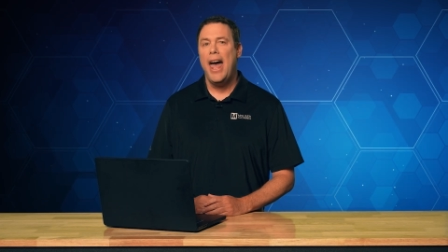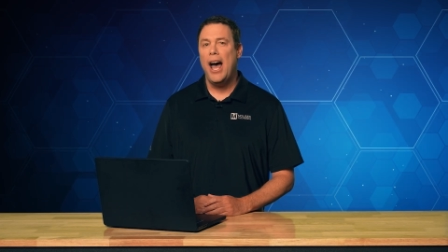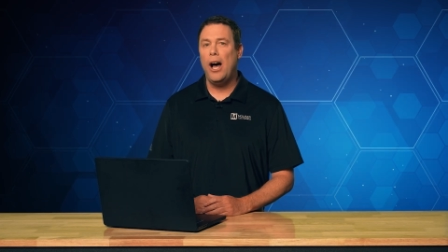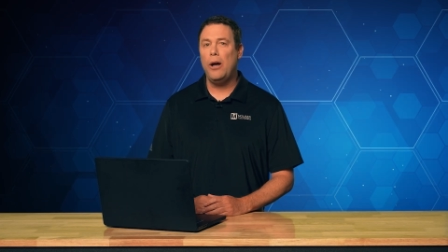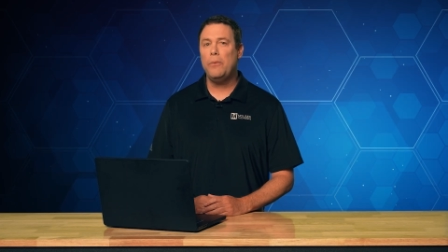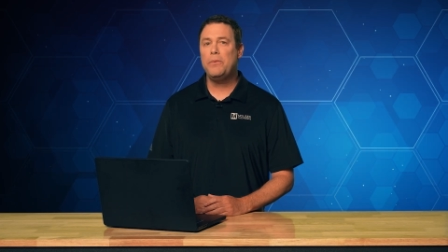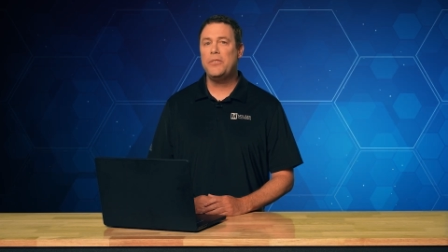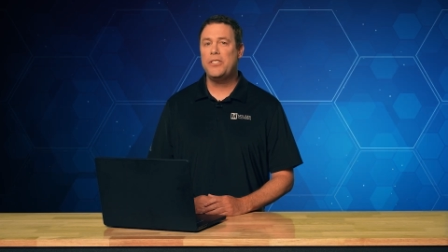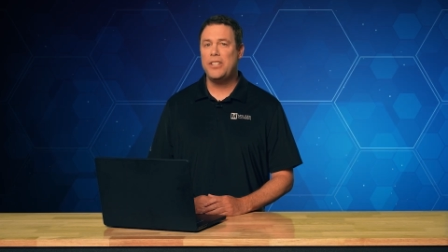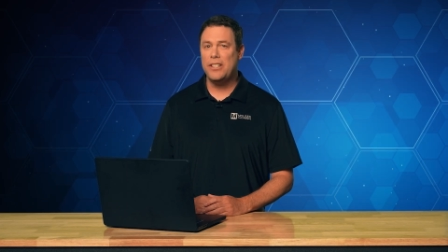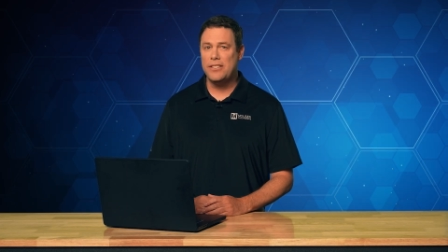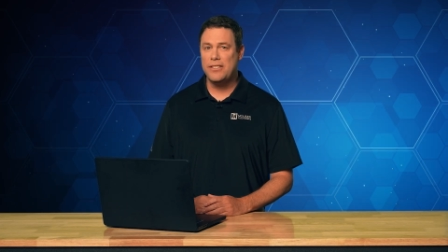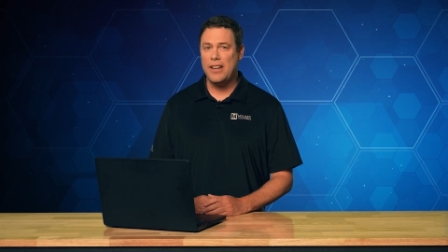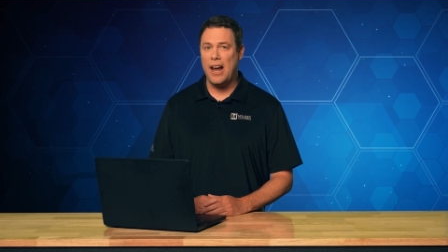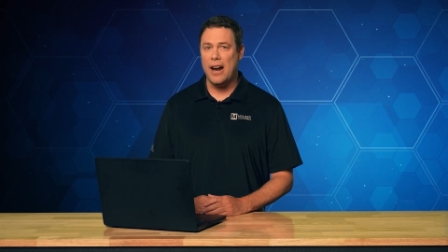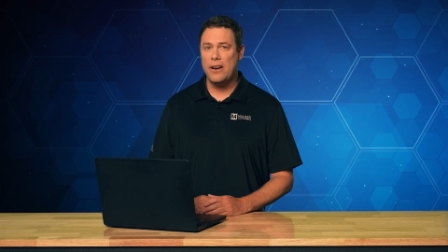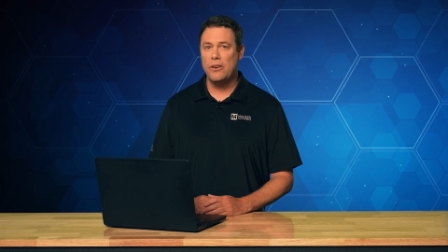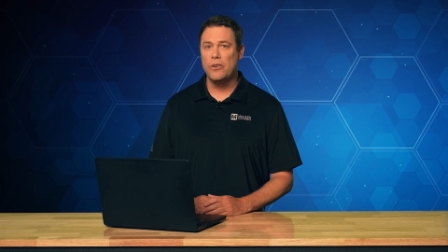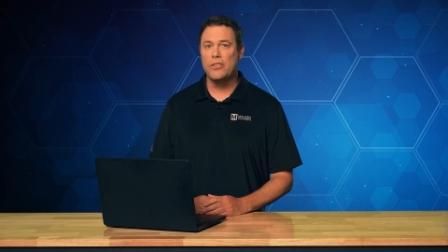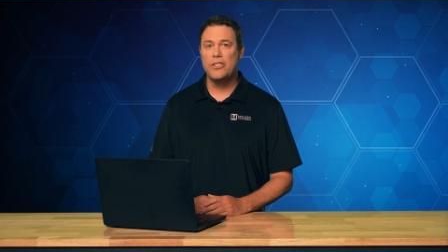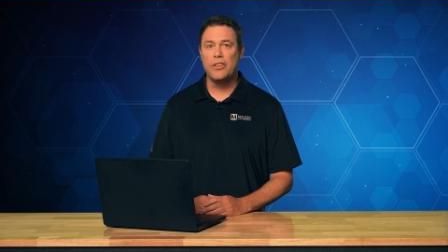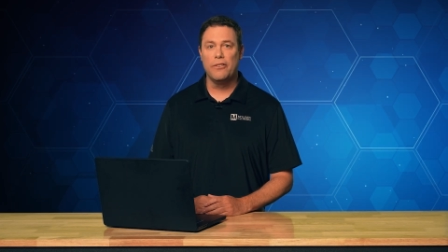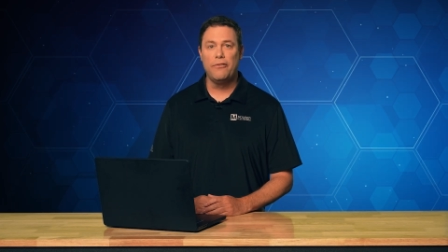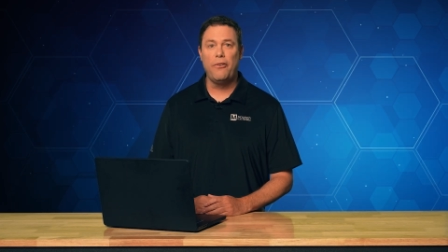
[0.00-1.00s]
helps
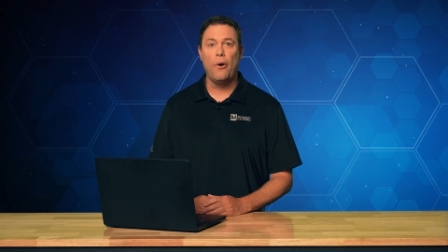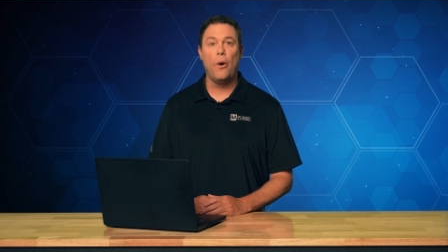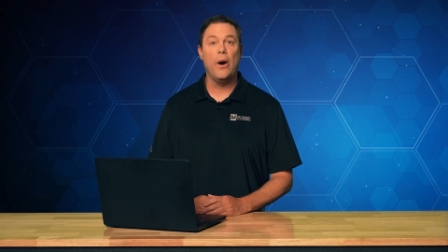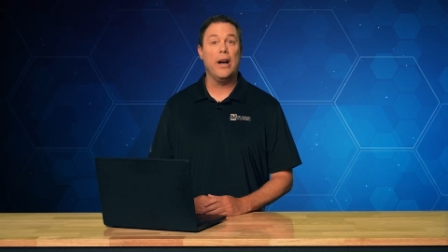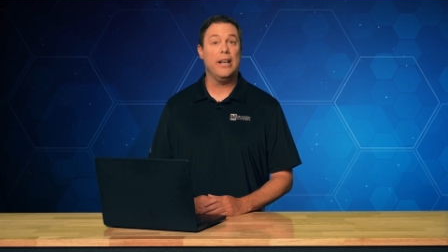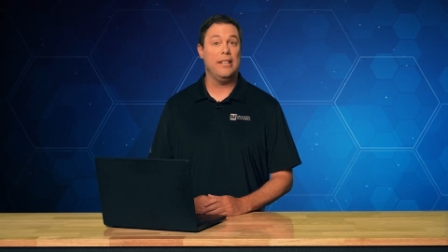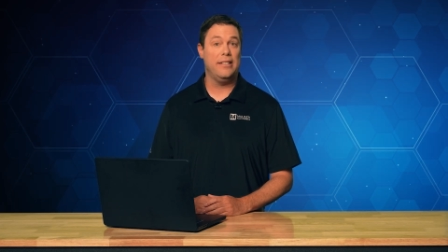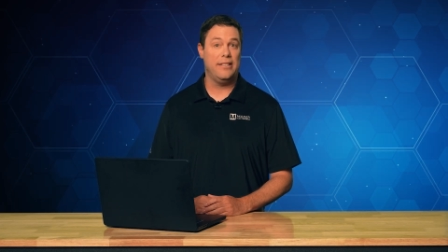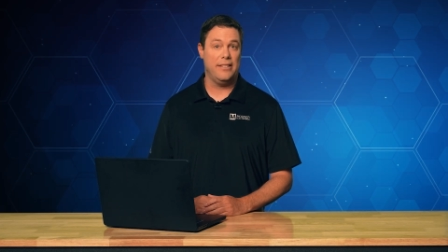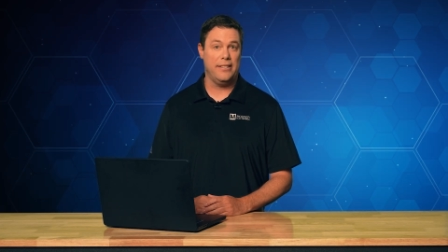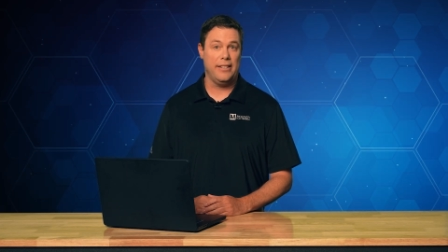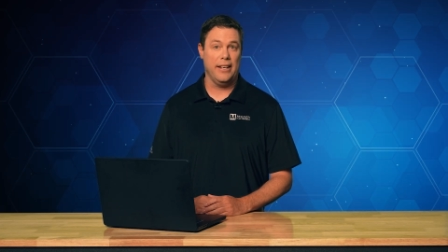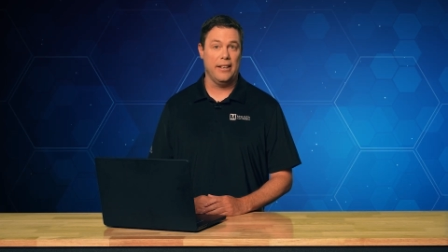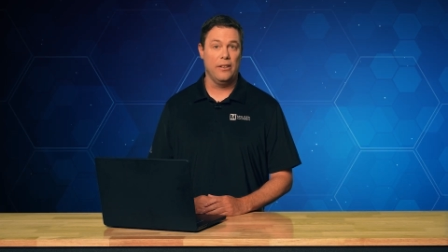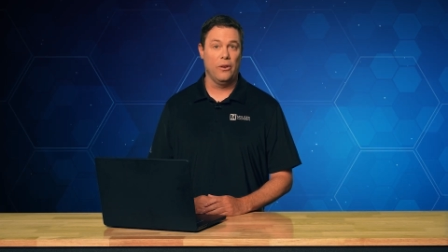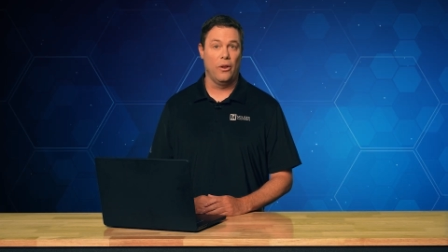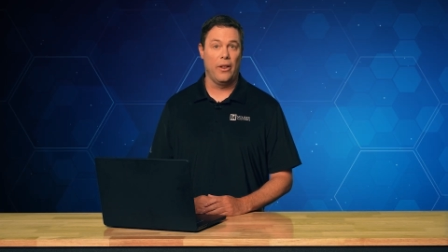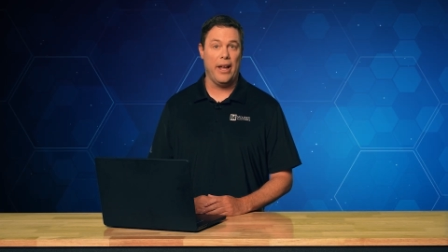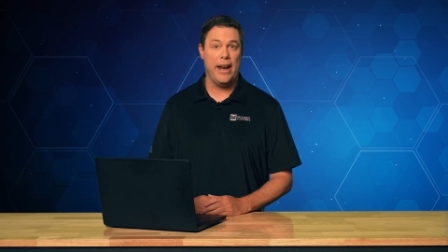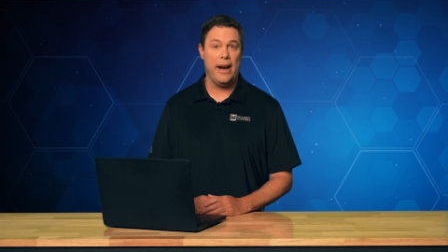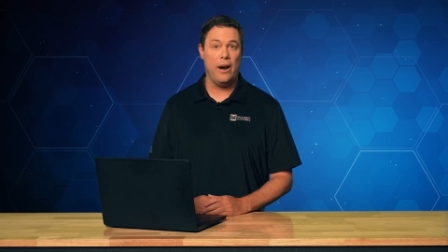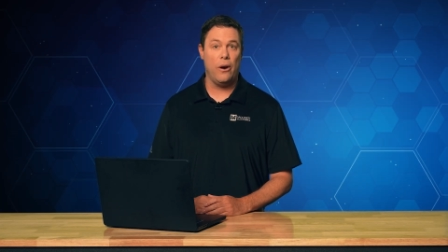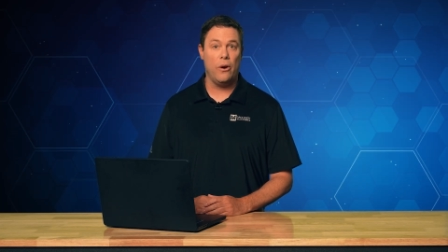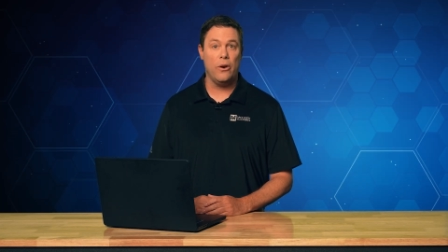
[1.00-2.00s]
designers avoid
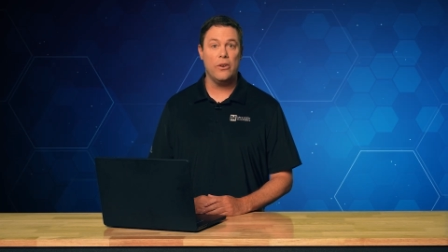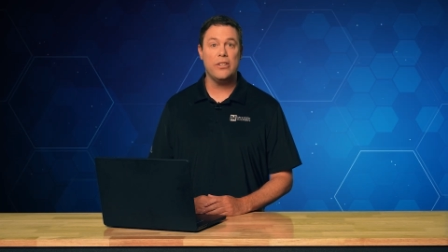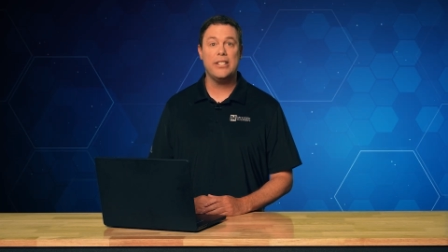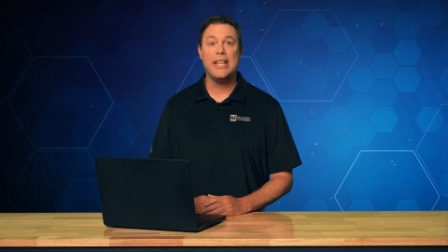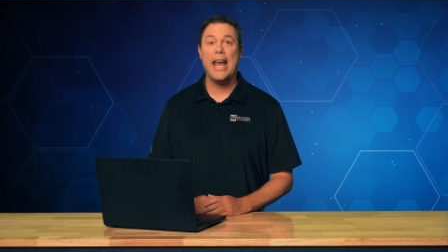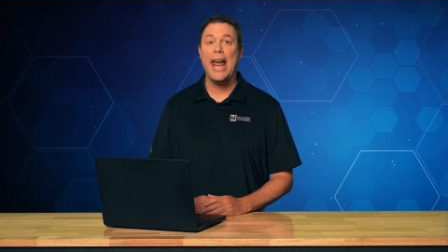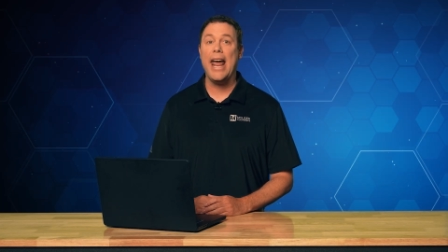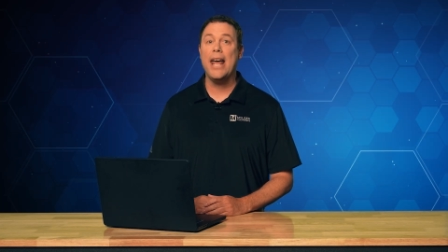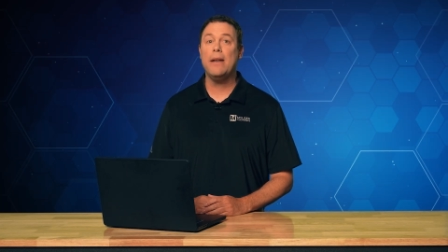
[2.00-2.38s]
signal errors